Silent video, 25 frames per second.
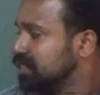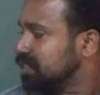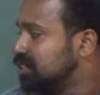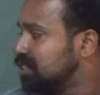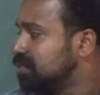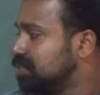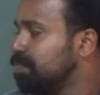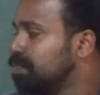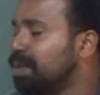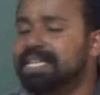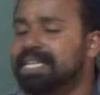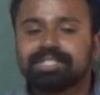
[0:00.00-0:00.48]

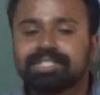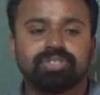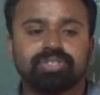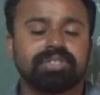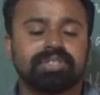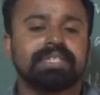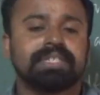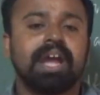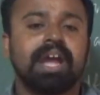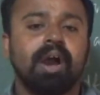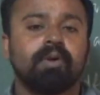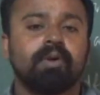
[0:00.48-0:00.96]
but
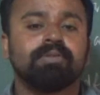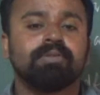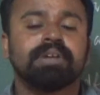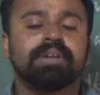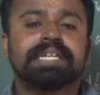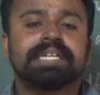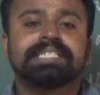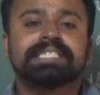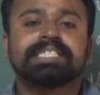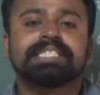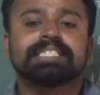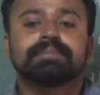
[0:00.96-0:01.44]

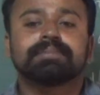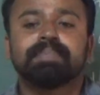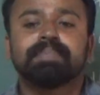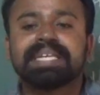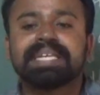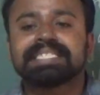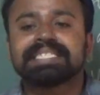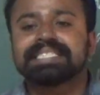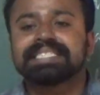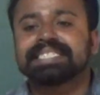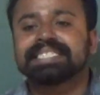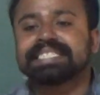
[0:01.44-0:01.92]
now she's
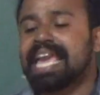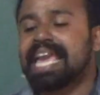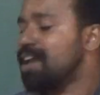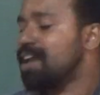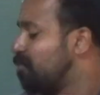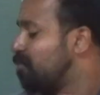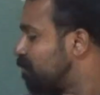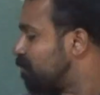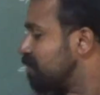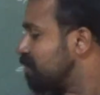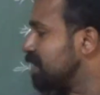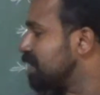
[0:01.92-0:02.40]
being
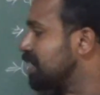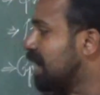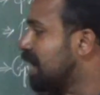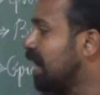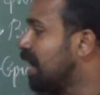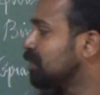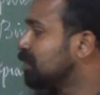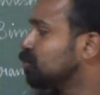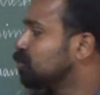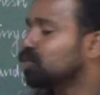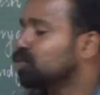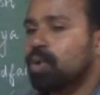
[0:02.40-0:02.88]
safe
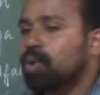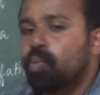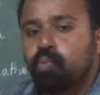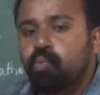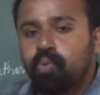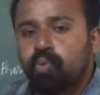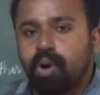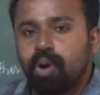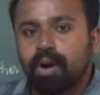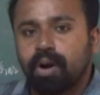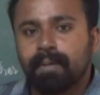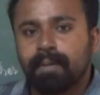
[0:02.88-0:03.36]
near to the
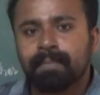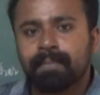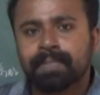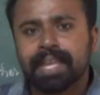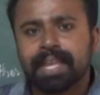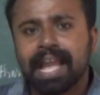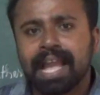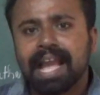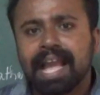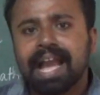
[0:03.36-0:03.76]
wall